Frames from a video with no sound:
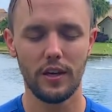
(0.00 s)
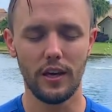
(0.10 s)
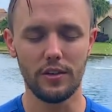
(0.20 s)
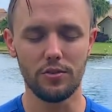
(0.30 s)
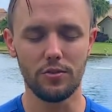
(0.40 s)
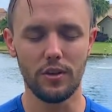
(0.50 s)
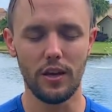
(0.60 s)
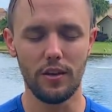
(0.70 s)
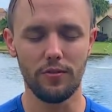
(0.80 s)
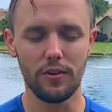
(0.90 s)
as you
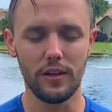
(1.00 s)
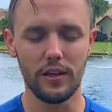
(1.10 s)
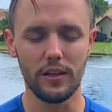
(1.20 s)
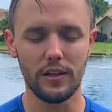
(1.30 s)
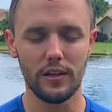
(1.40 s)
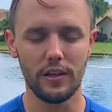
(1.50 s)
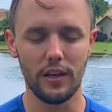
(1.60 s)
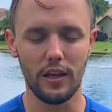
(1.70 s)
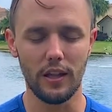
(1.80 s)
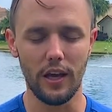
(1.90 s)
cave in
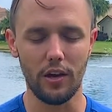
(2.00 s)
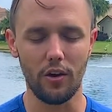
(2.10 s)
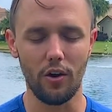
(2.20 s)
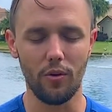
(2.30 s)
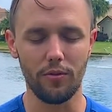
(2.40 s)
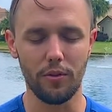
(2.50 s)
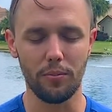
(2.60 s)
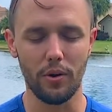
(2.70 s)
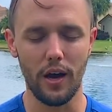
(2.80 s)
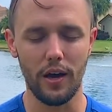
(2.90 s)
and let go of the
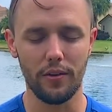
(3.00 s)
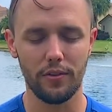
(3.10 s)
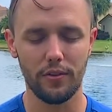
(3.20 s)
breath,